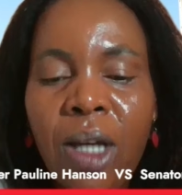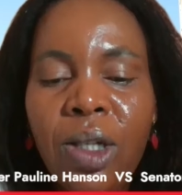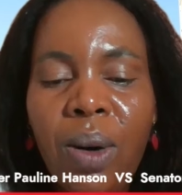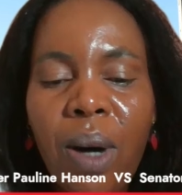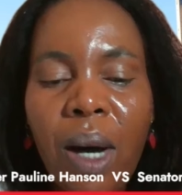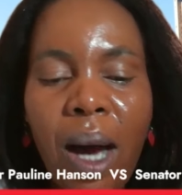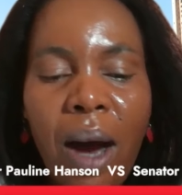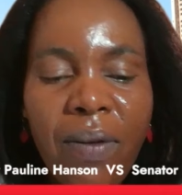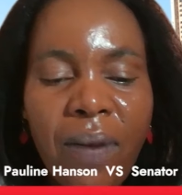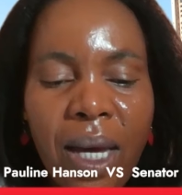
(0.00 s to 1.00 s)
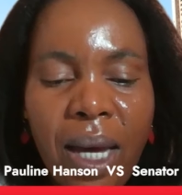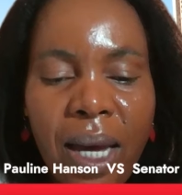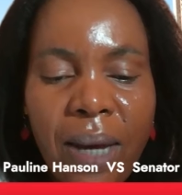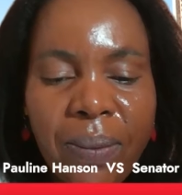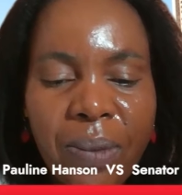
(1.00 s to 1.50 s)
So
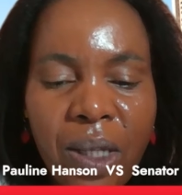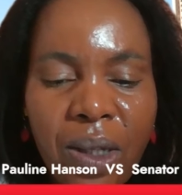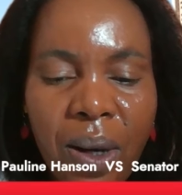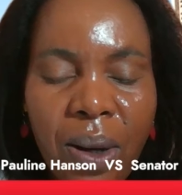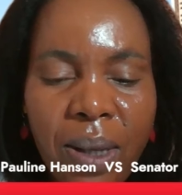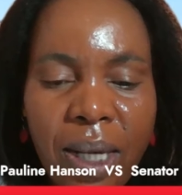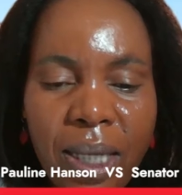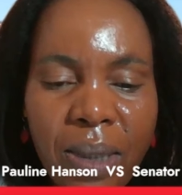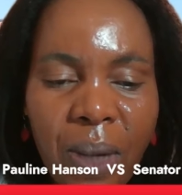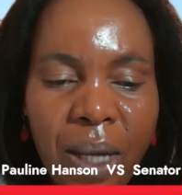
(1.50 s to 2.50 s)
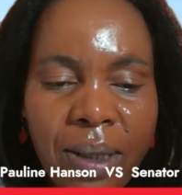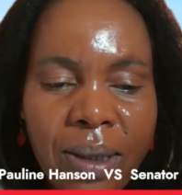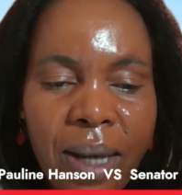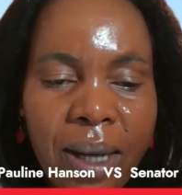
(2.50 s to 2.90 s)
however, so these ones,